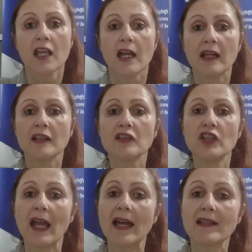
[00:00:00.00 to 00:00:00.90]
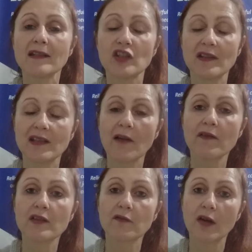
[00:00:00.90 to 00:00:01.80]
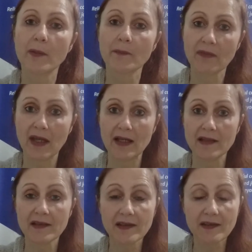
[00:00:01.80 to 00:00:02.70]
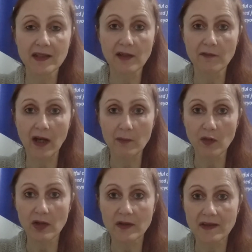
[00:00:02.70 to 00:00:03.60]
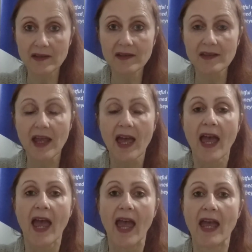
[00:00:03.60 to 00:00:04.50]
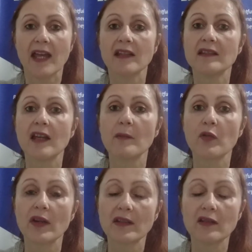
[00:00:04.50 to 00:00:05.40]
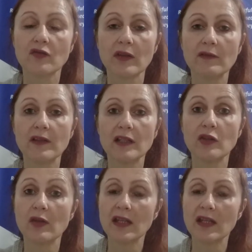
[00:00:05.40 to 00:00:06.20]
She suffers from cystic fibrosis, and President Rivlin, who